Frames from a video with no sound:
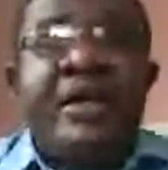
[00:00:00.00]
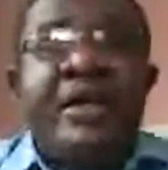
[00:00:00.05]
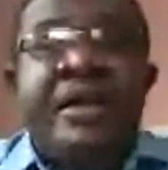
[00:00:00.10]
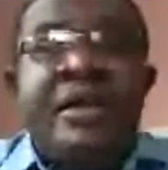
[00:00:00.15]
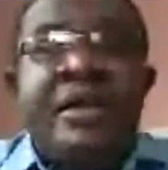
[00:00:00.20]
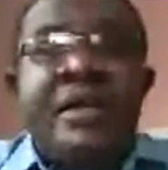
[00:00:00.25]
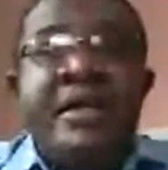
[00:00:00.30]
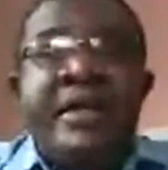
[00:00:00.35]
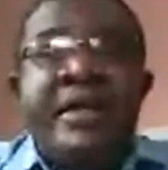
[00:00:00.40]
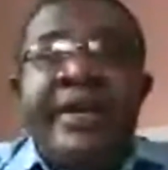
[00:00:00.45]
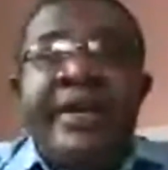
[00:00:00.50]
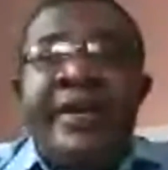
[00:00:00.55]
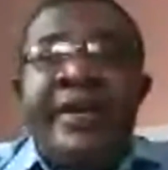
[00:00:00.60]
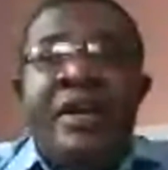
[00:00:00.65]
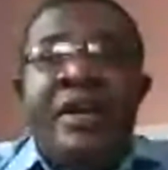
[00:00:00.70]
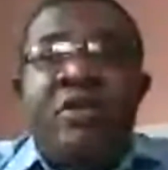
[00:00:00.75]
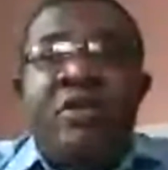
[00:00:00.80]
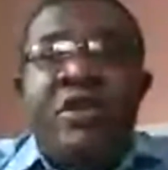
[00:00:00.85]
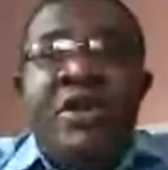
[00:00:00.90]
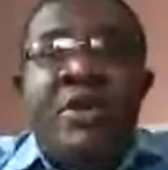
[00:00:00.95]
the record
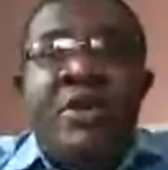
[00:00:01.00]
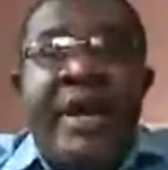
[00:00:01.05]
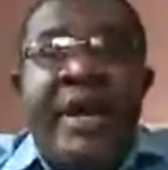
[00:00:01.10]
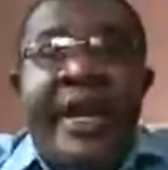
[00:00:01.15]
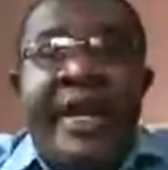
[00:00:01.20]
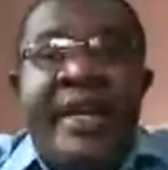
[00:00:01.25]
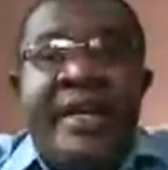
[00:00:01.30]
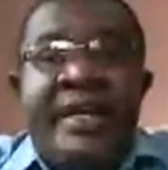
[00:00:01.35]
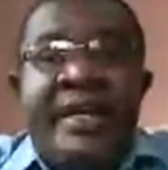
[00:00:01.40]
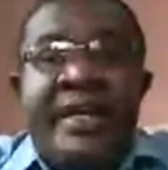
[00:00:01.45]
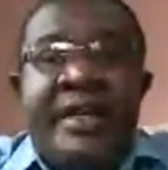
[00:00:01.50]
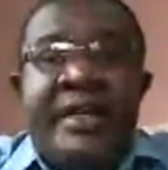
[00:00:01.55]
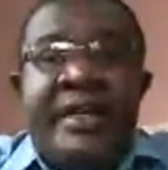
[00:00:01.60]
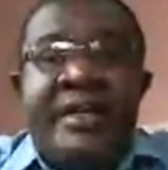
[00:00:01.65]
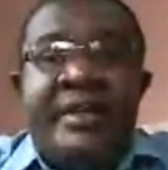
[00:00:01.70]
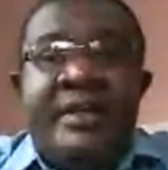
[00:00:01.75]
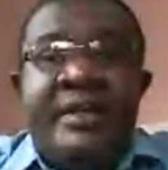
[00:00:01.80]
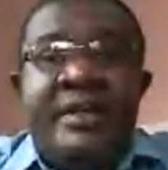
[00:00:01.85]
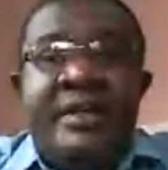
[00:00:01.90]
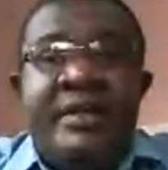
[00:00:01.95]
you entered
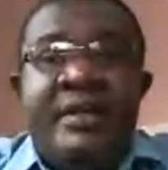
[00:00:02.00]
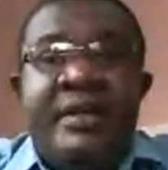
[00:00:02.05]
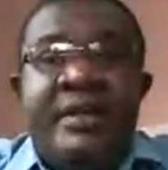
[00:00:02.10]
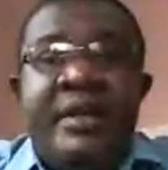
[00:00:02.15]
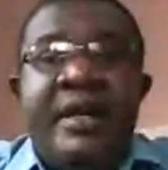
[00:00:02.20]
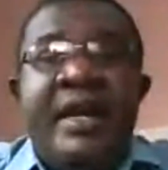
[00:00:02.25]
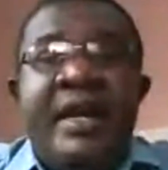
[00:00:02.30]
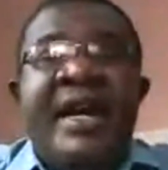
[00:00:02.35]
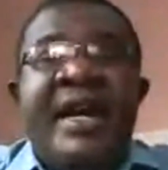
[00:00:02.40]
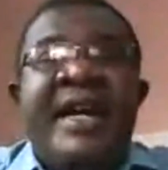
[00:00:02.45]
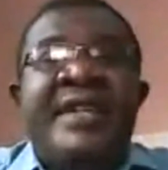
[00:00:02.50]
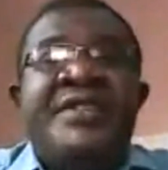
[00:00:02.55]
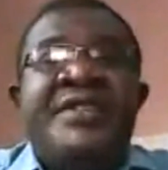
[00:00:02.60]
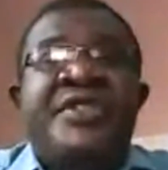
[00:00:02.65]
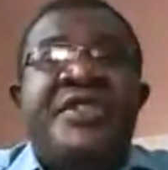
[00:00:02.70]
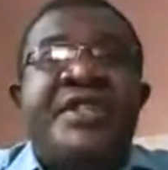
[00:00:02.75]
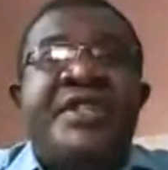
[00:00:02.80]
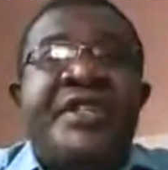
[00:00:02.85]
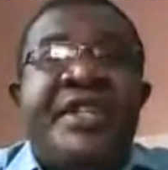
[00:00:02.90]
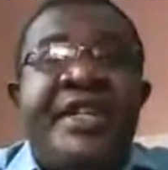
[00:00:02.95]
are
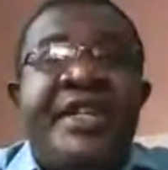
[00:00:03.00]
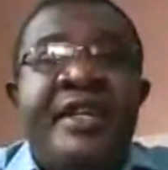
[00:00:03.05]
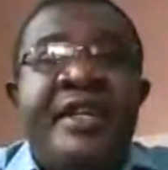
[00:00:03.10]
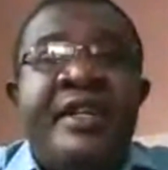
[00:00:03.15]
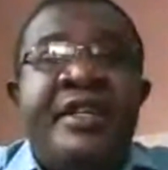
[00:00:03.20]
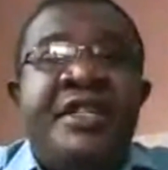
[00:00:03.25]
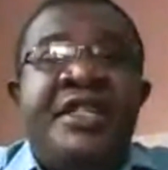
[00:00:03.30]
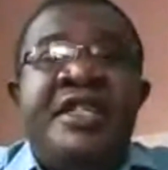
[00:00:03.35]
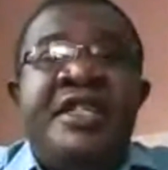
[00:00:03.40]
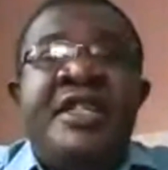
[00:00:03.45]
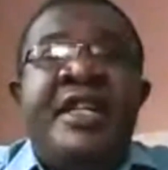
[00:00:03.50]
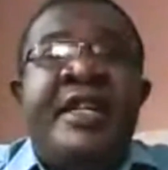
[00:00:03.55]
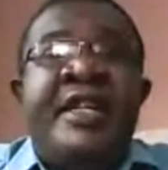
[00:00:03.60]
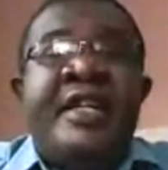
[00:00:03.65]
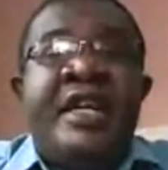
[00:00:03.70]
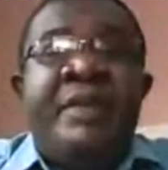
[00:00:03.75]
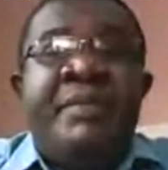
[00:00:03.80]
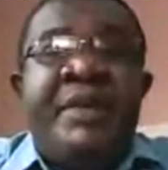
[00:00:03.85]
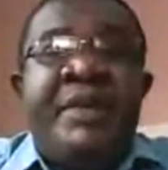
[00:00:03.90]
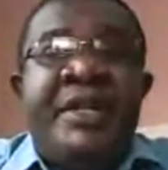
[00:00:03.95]
still in the
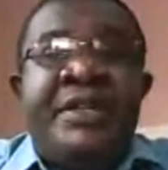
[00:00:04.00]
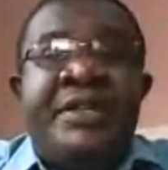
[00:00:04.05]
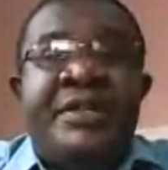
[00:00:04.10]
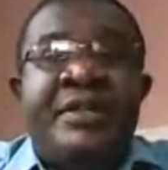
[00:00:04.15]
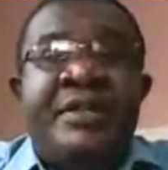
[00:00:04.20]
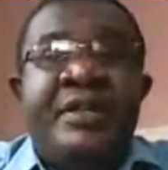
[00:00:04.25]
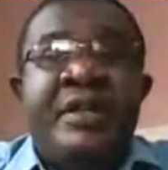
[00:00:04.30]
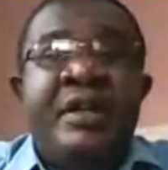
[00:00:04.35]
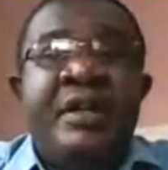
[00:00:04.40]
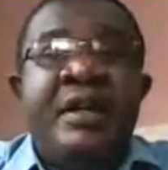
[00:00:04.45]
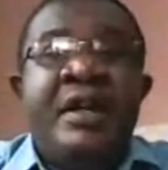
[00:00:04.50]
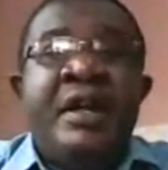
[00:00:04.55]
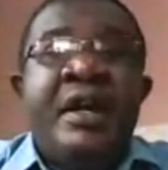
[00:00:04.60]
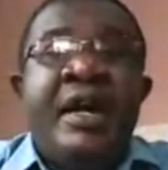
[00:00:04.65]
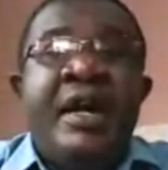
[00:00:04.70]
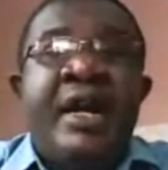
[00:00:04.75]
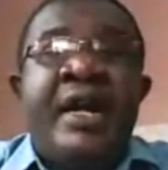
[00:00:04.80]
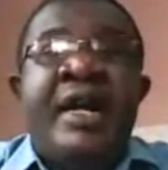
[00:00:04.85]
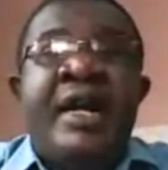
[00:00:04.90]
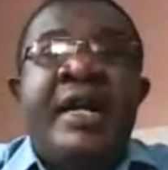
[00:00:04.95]
database,
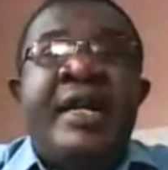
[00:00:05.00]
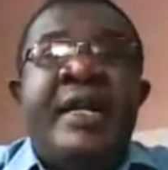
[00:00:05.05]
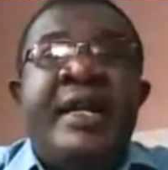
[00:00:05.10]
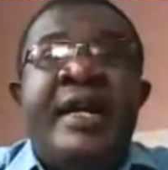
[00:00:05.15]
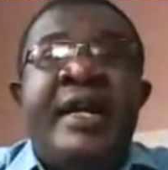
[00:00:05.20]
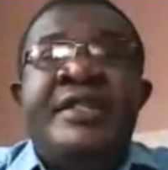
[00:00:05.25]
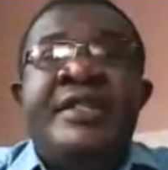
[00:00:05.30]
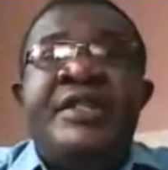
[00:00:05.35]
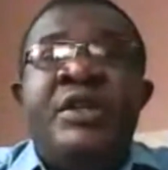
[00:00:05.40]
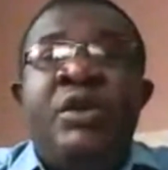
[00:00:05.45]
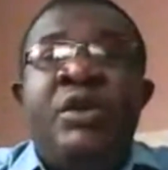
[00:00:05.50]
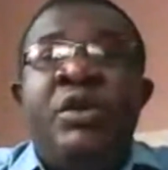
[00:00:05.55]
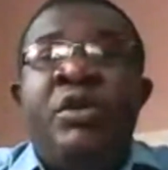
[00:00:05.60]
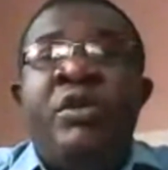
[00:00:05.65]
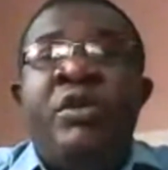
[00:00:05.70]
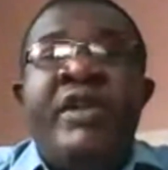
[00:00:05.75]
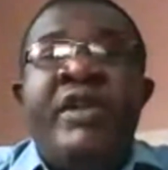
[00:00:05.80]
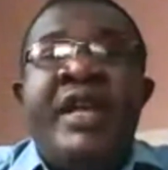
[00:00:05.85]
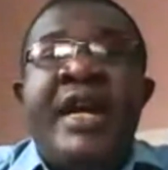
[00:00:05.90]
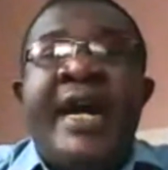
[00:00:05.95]
and that's the only
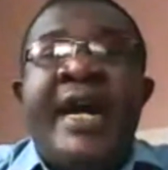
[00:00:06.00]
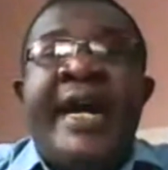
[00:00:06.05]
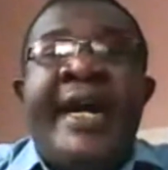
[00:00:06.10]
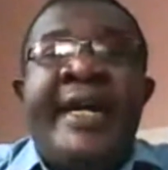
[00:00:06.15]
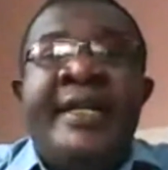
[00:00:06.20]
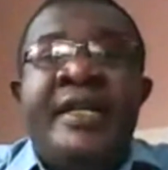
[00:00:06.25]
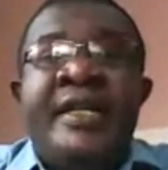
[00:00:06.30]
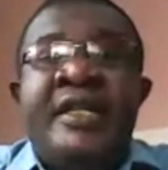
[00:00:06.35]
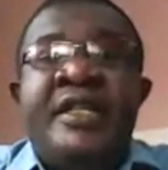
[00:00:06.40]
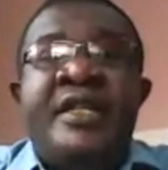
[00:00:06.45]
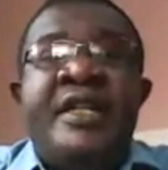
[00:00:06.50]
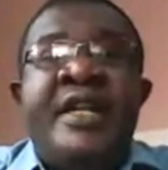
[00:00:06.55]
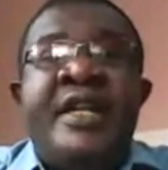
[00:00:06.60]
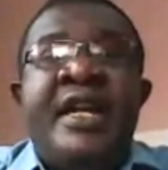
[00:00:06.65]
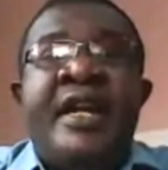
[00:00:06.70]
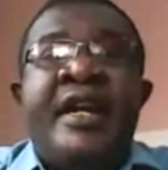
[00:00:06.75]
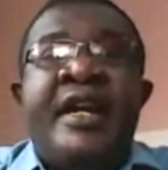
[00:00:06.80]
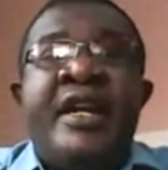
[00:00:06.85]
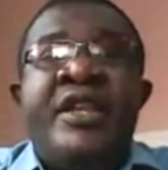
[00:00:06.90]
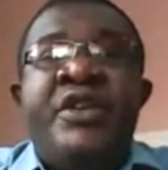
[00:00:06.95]
identity they can
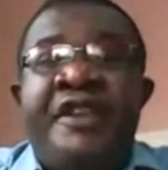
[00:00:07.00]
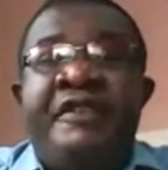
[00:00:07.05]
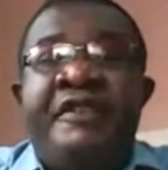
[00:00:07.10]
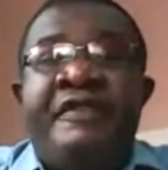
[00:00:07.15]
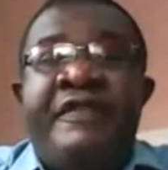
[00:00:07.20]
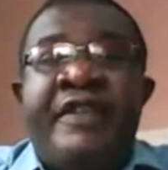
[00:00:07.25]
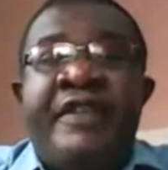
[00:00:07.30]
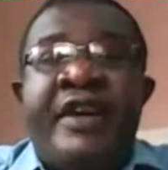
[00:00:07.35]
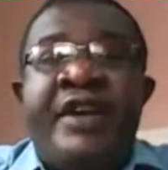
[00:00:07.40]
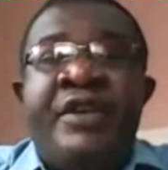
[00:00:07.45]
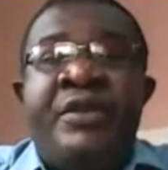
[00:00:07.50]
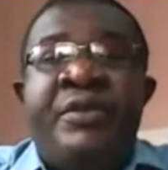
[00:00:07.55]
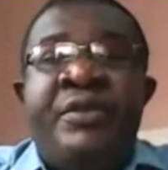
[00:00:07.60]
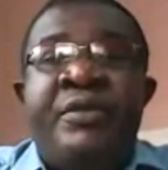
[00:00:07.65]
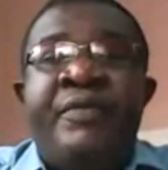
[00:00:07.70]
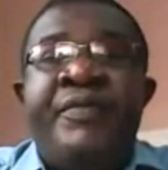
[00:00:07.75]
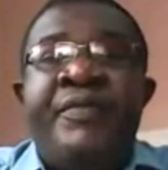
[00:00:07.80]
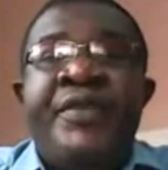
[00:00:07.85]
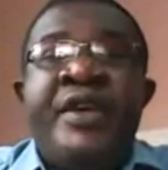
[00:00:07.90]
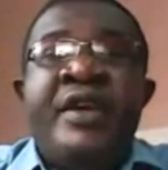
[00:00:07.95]
use to identify
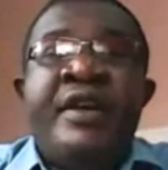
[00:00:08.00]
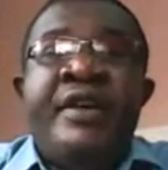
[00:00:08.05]
you.